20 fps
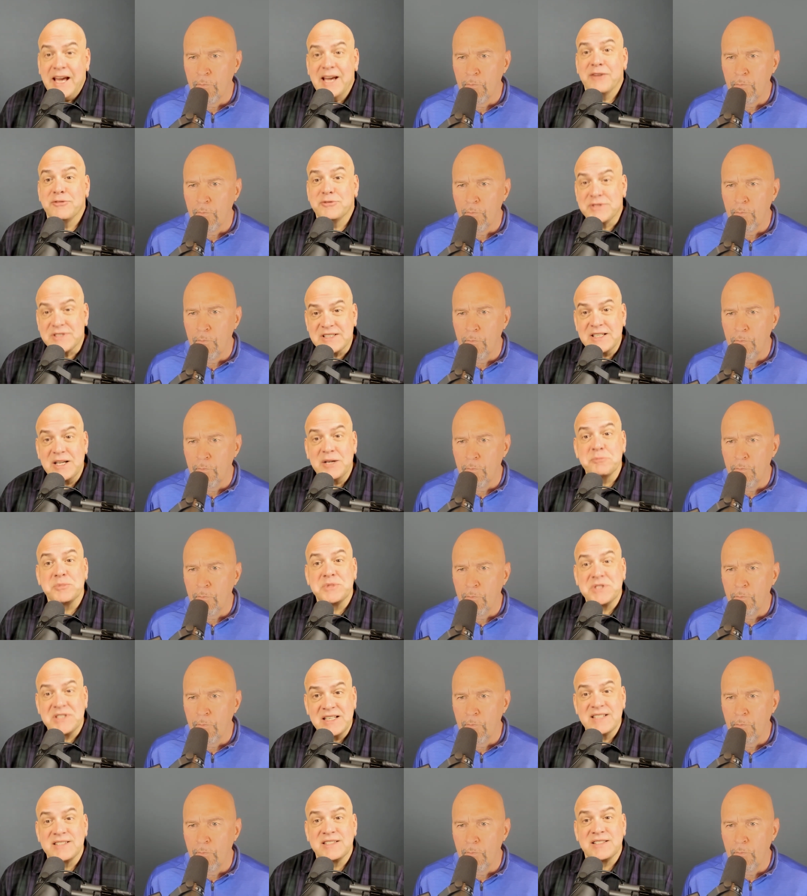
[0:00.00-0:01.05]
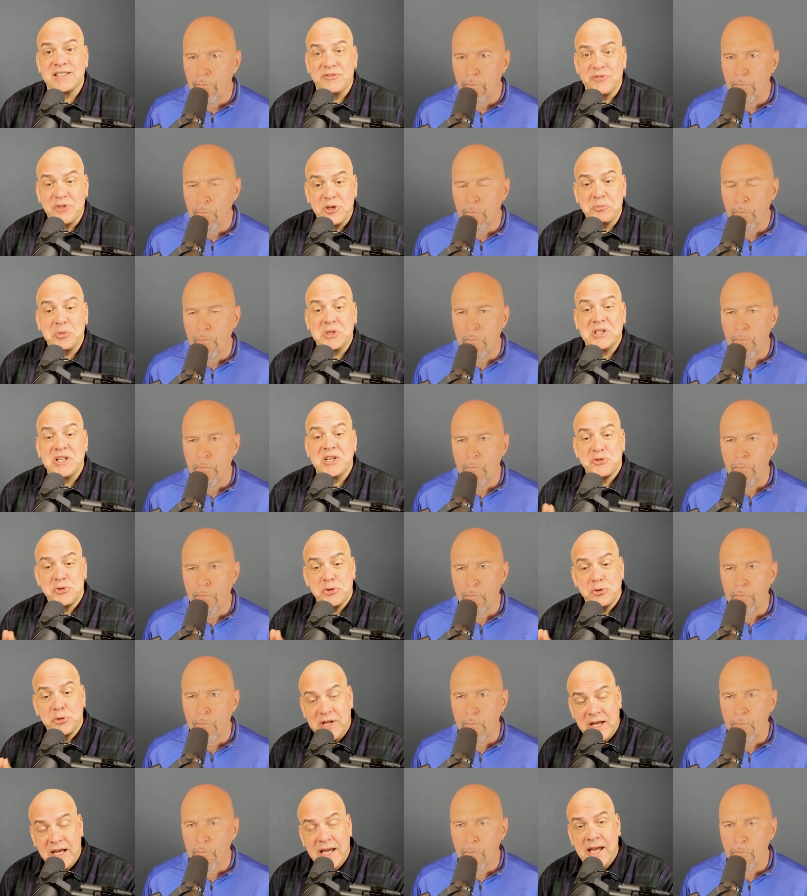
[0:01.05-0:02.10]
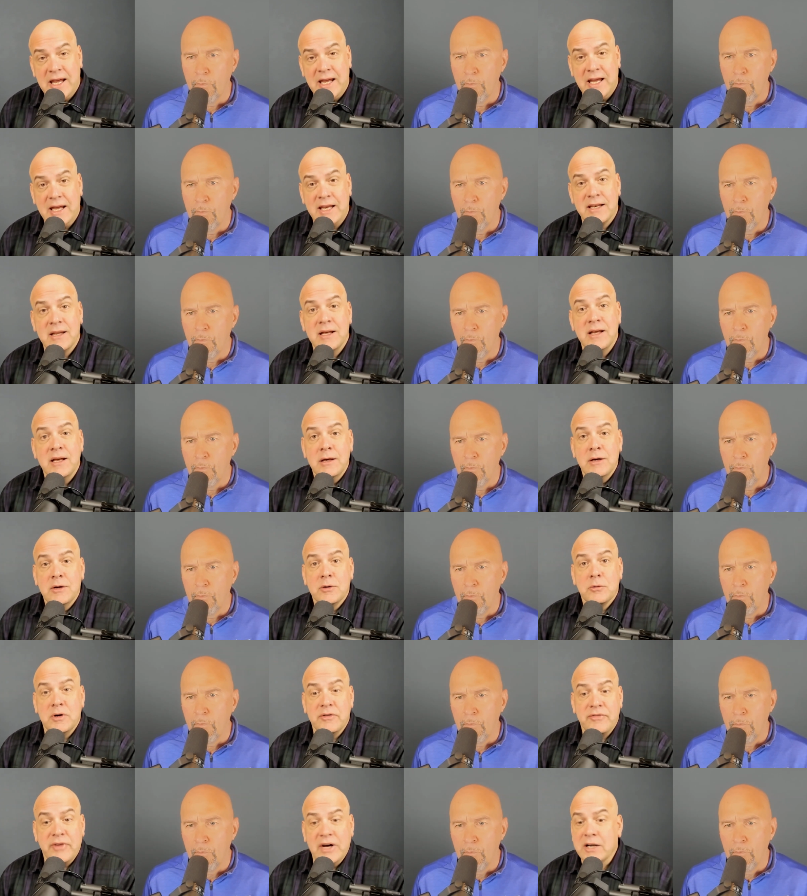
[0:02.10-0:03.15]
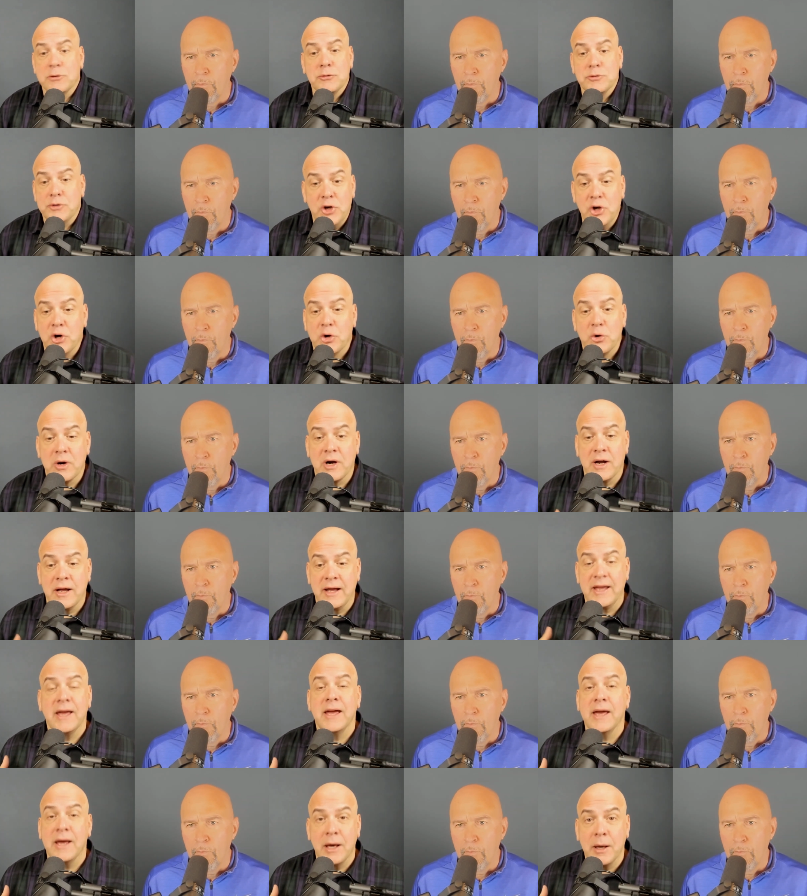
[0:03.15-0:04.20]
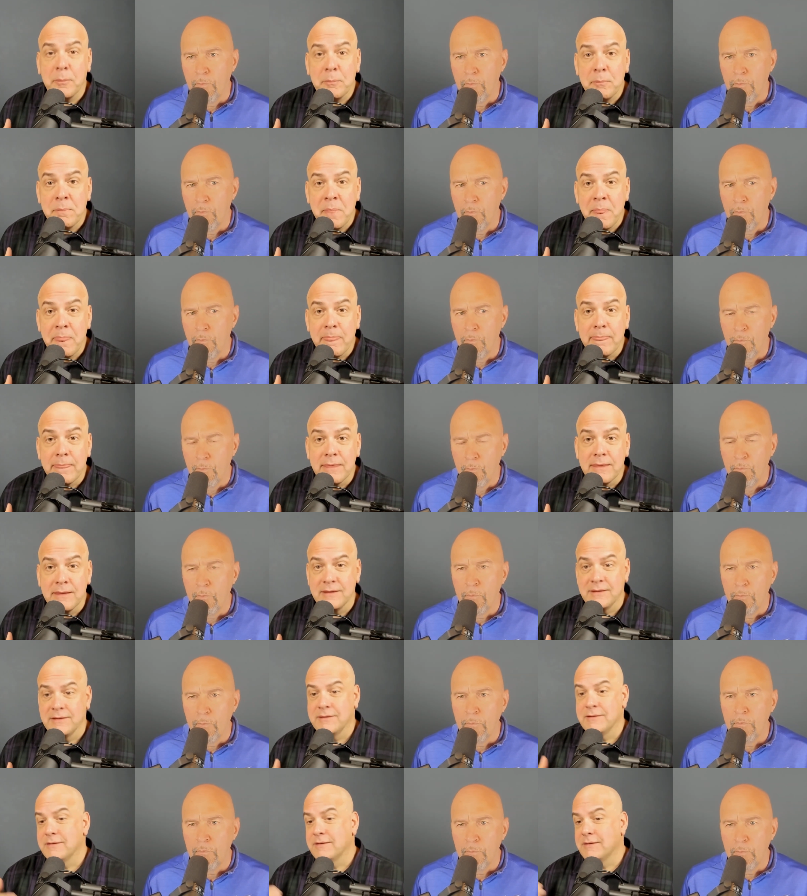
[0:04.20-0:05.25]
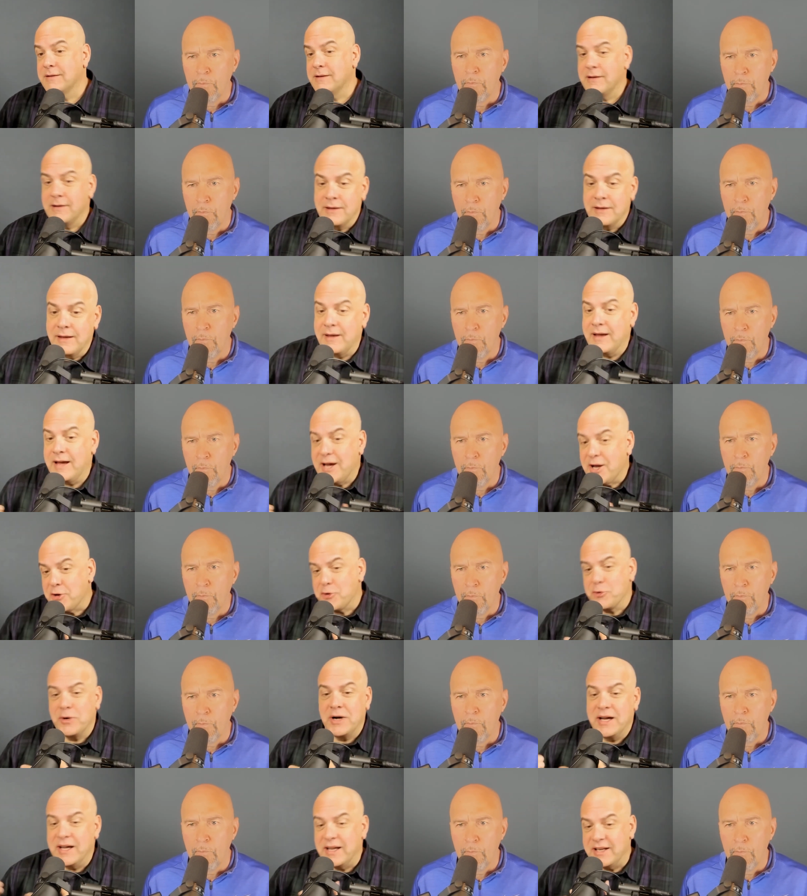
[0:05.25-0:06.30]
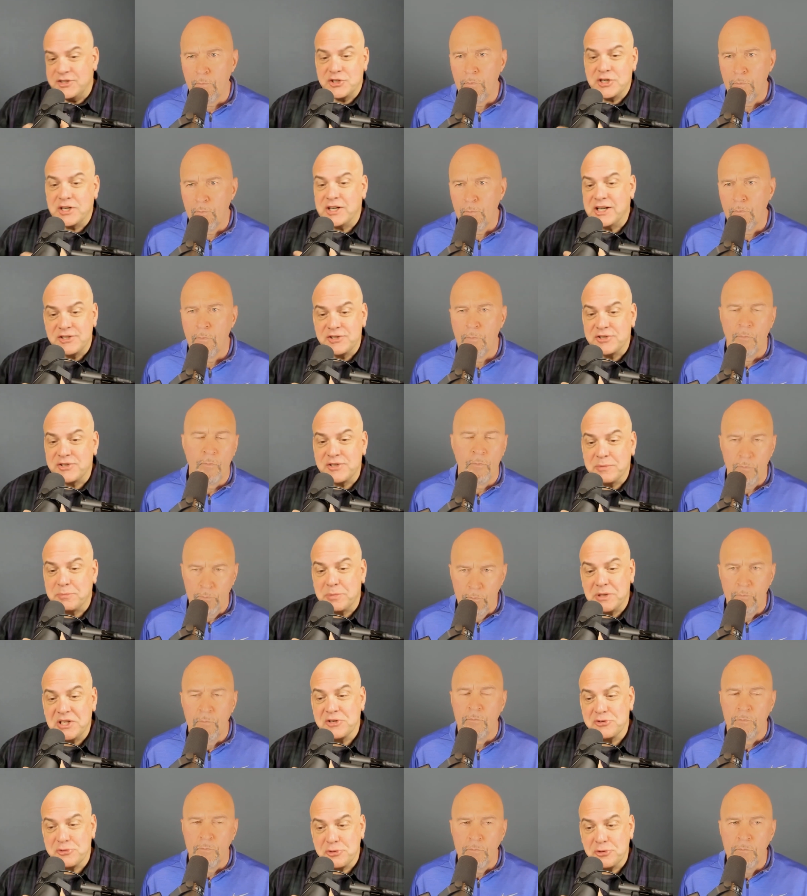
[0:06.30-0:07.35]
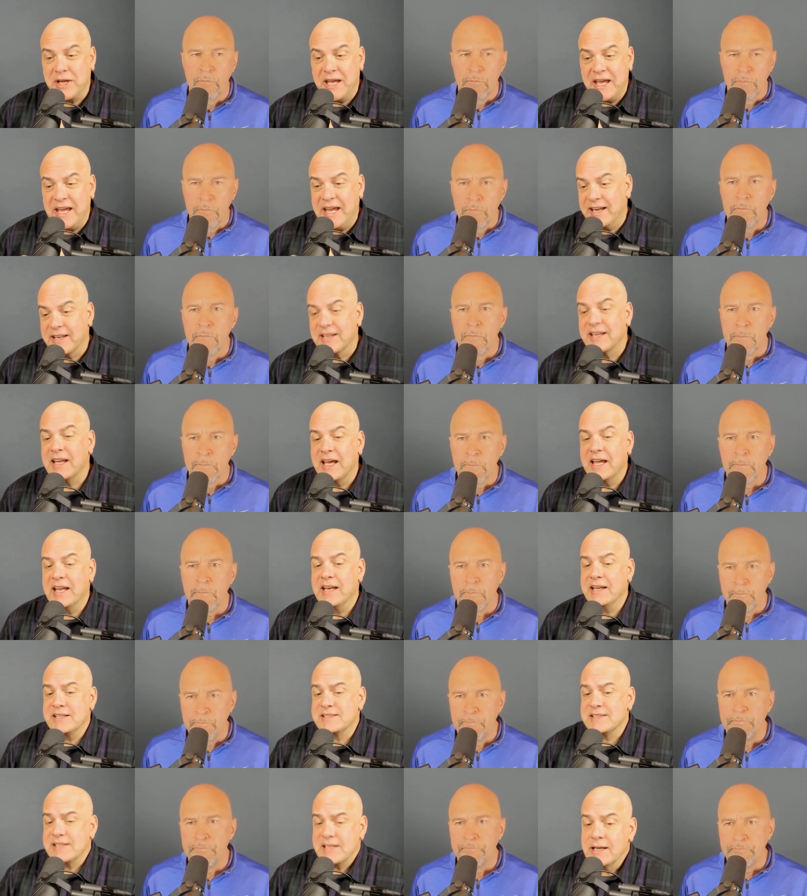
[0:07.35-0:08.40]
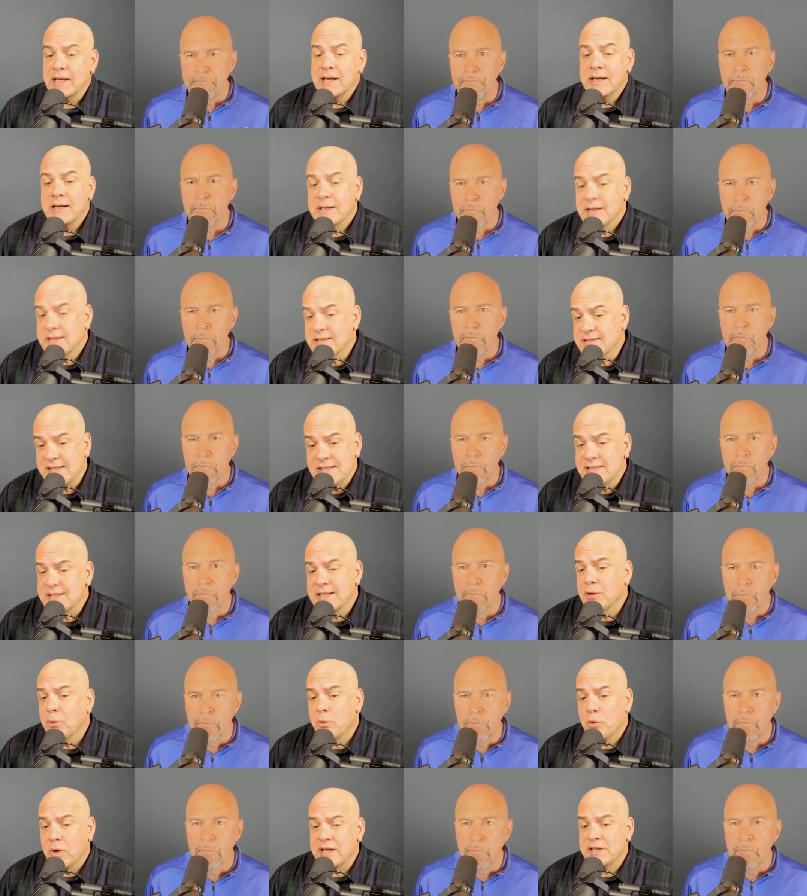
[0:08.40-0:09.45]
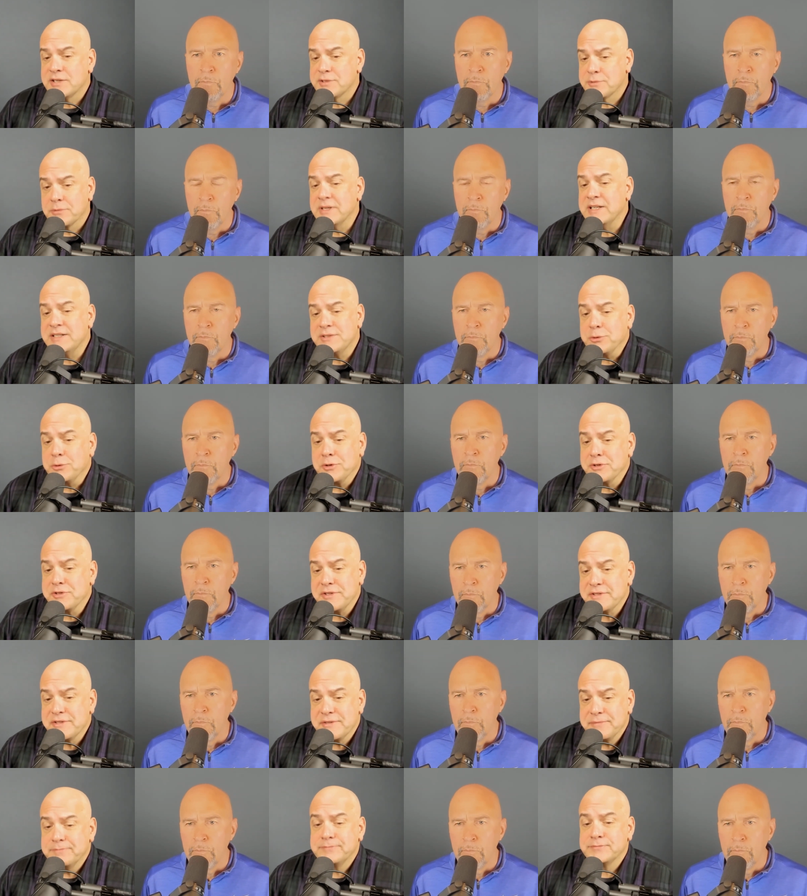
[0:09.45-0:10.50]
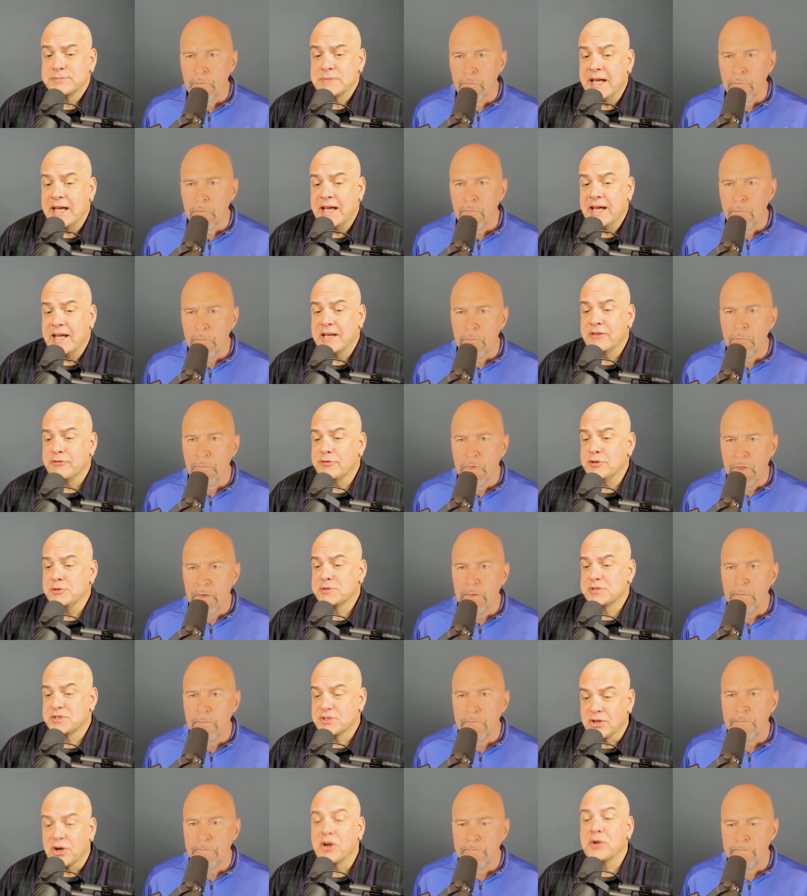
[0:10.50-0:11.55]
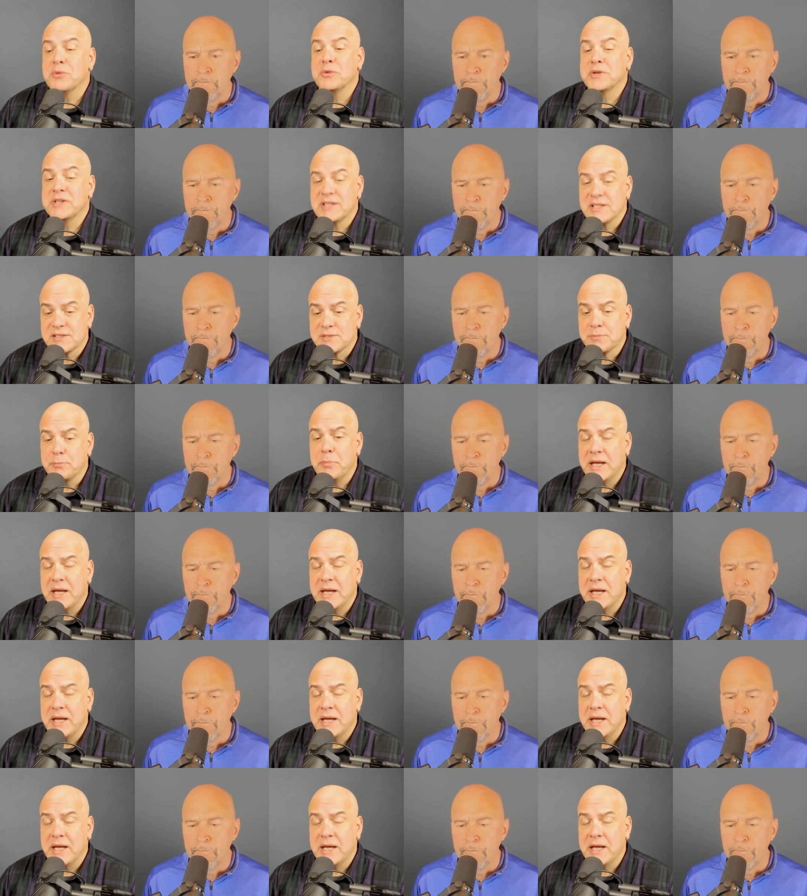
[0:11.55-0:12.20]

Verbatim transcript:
Speaker 1: have some sense of the potential gain. Well, if I don't know where I am, uh, how do I judge the potential gain? And it's it's easy to waste resources. And yeah. if you start with this